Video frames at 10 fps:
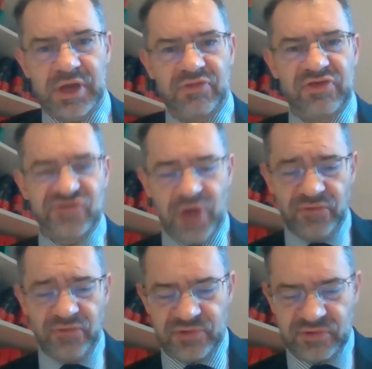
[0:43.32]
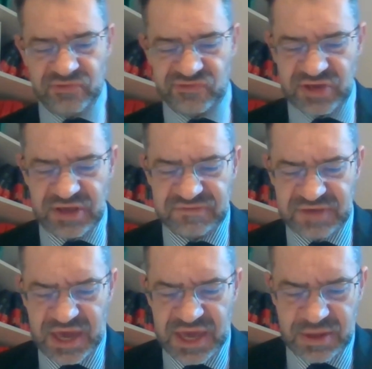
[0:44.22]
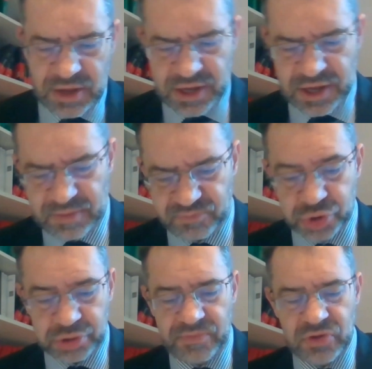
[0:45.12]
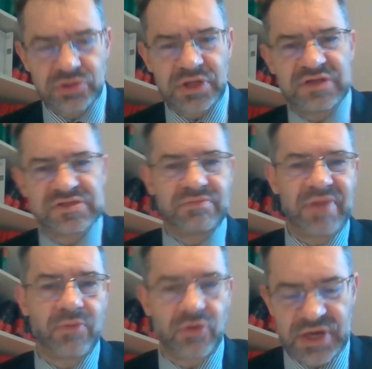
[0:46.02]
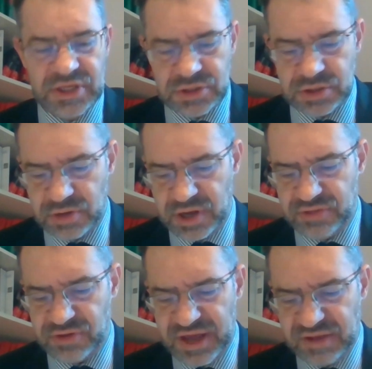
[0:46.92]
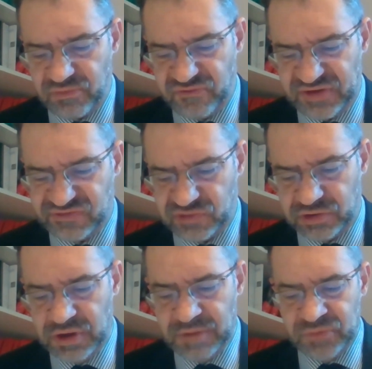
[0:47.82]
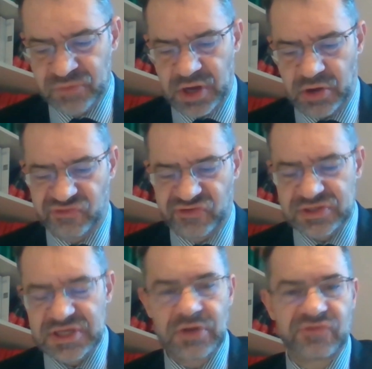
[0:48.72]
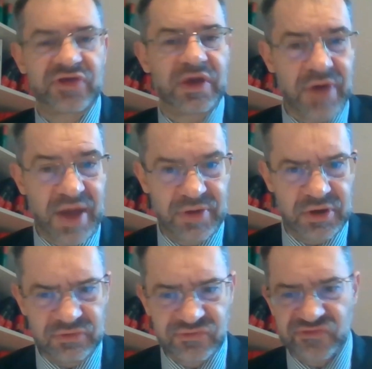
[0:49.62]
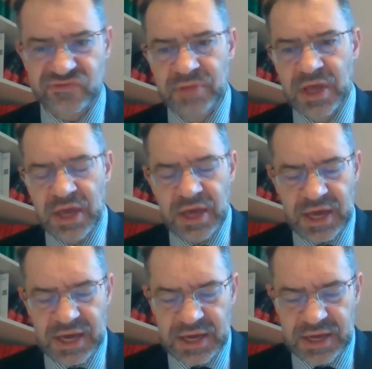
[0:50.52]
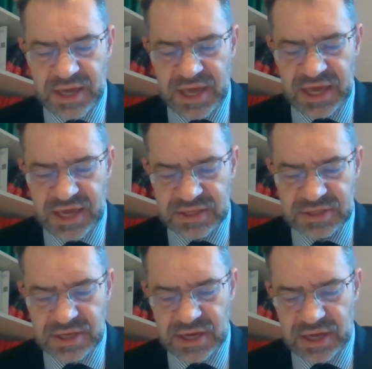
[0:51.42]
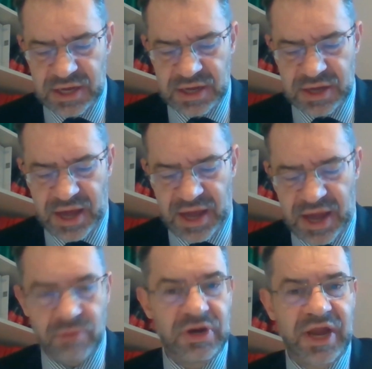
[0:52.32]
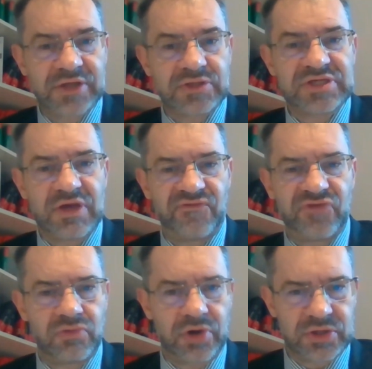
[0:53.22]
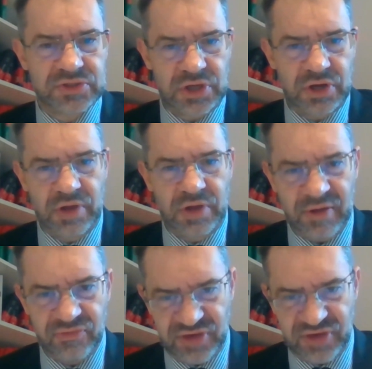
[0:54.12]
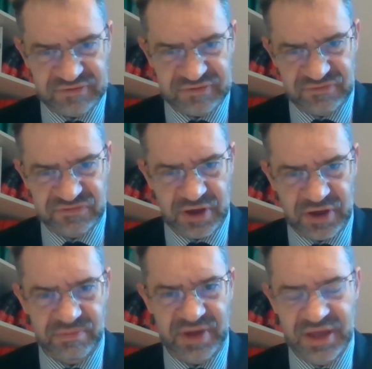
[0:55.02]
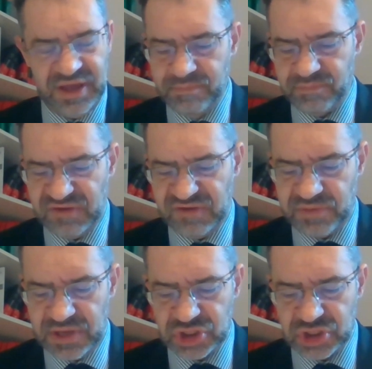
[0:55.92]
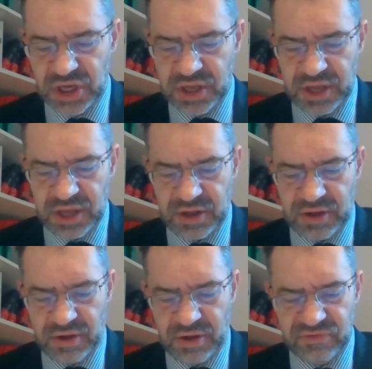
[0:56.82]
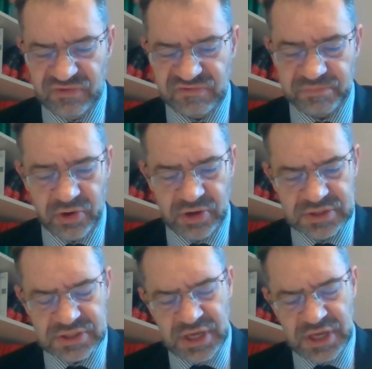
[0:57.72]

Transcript: This conference is a tribute and is in memory to the late Professor Konstantinos Keramios. I would like to say a few words about this and start my speech on this point.